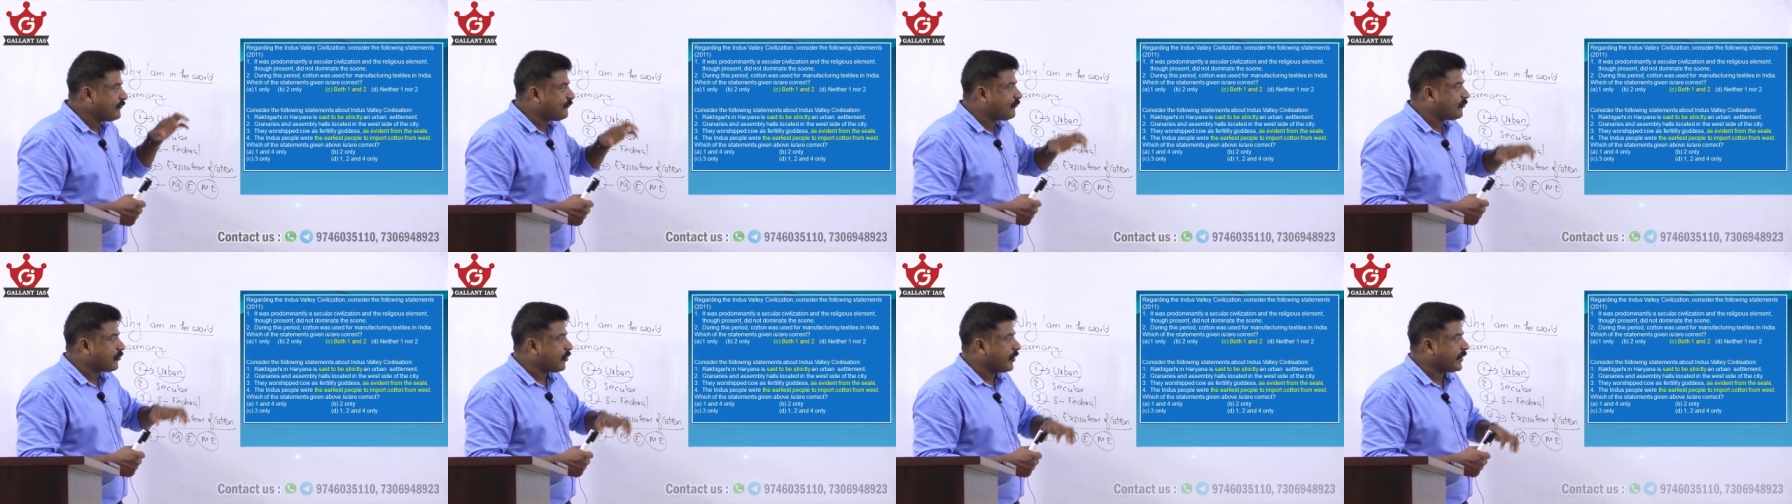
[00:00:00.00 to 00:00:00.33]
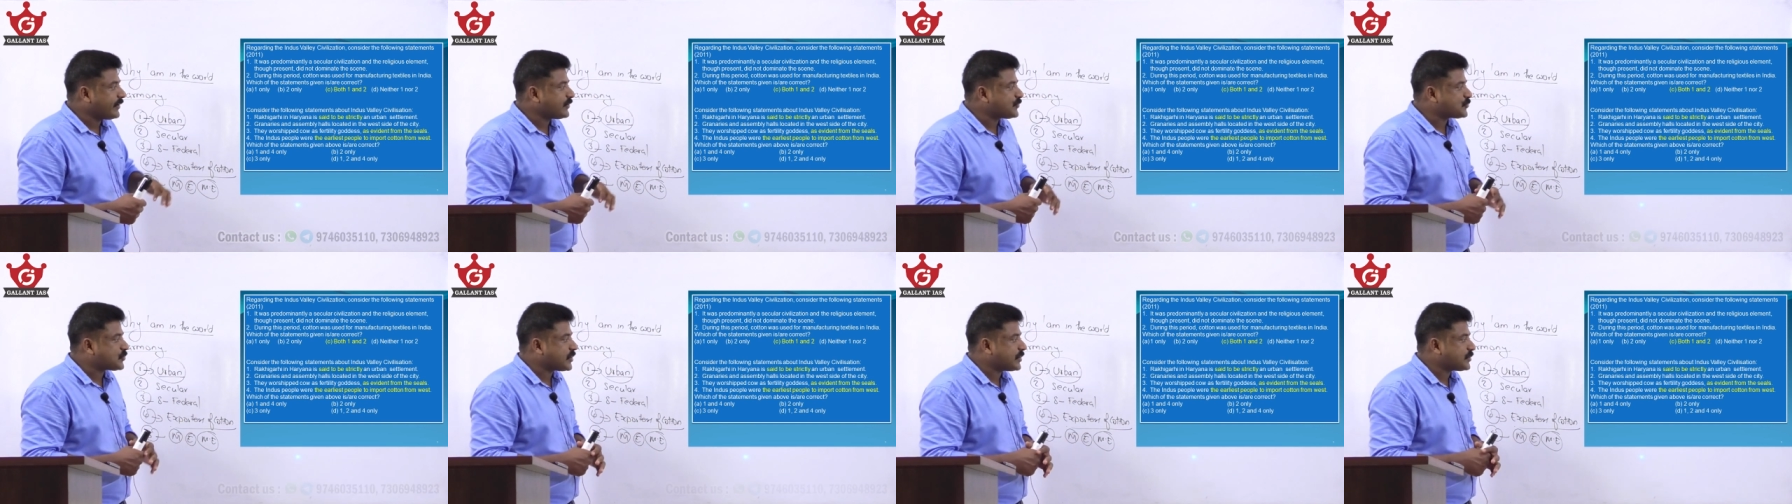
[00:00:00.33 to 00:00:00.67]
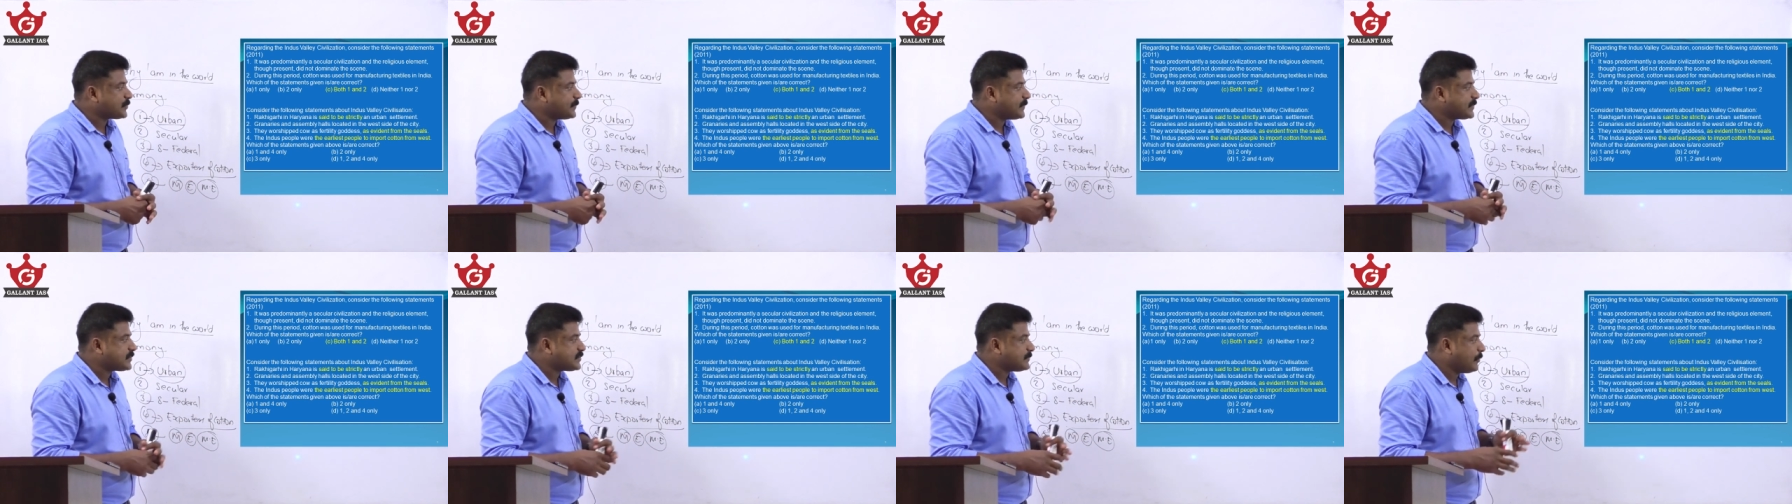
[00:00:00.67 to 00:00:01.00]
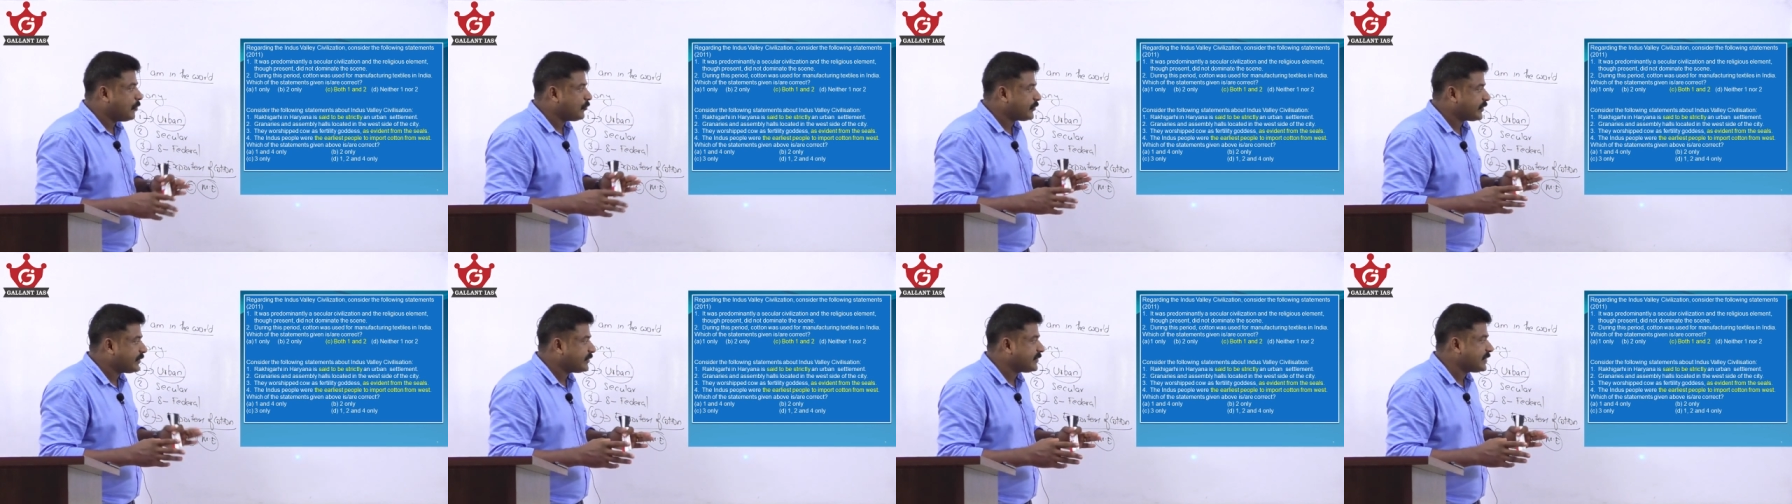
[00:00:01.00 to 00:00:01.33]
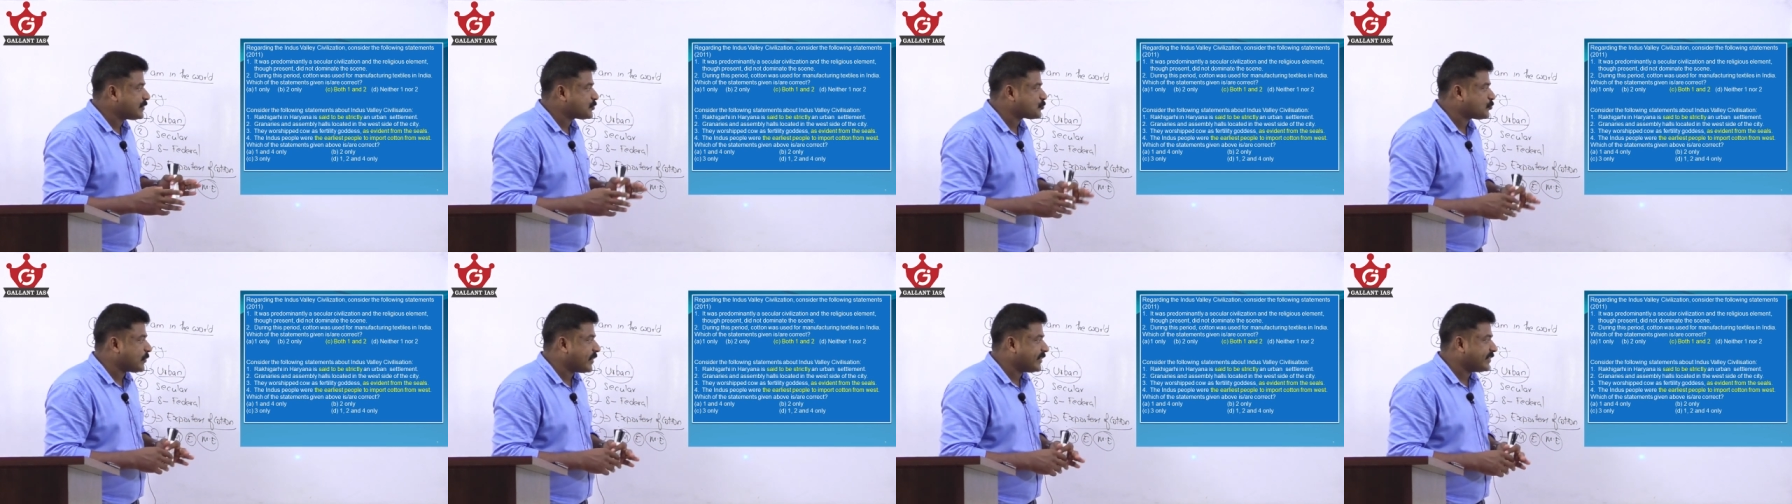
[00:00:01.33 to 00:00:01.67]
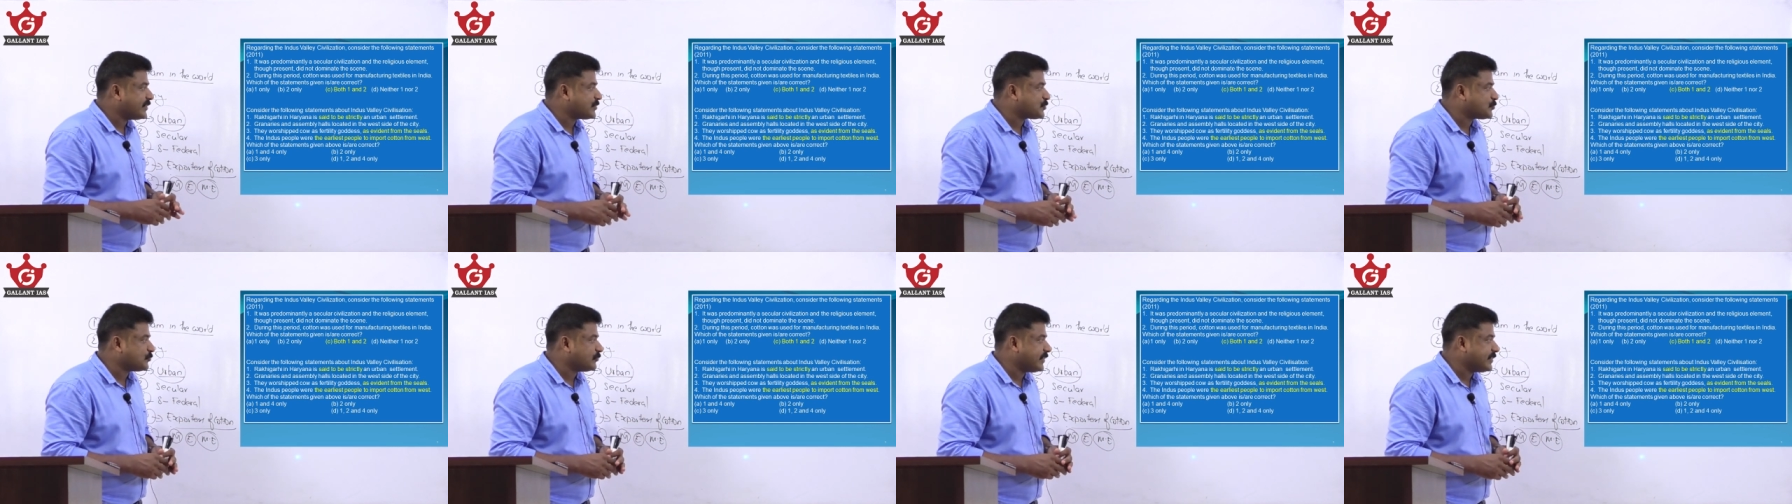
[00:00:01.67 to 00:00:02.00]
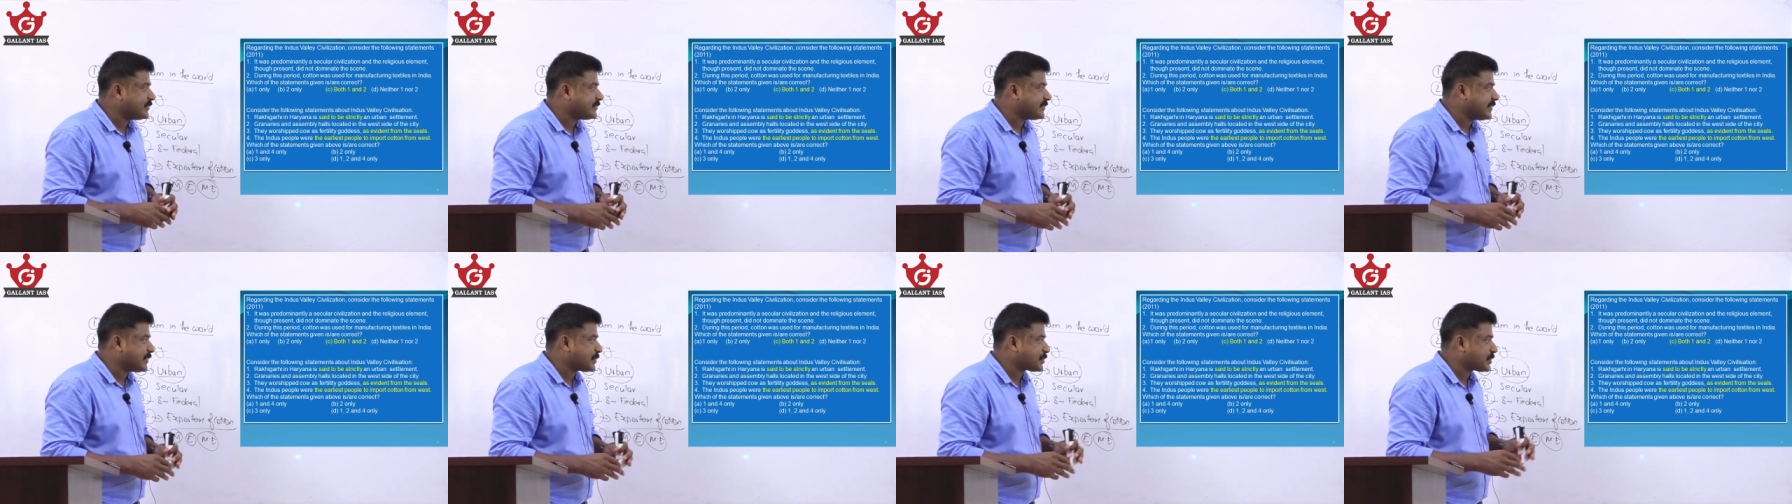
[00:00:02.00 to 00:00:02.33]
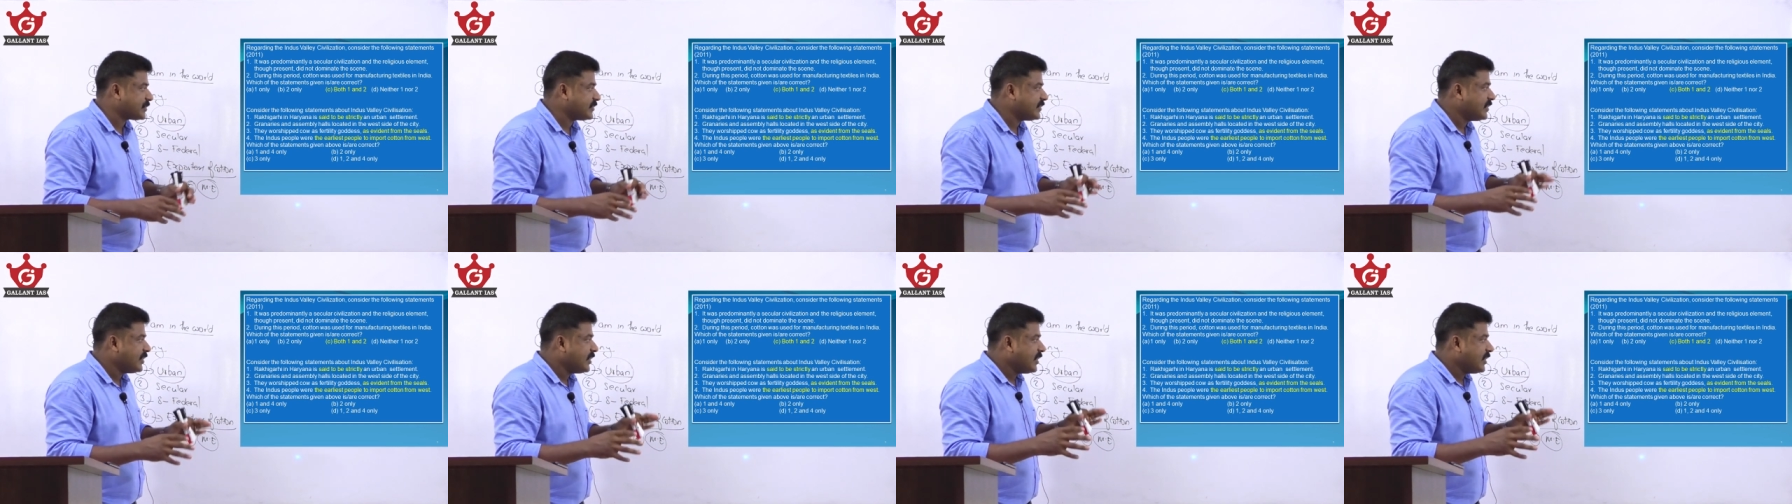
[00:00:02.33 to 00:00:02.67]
the following statements about Indus Valley civilization.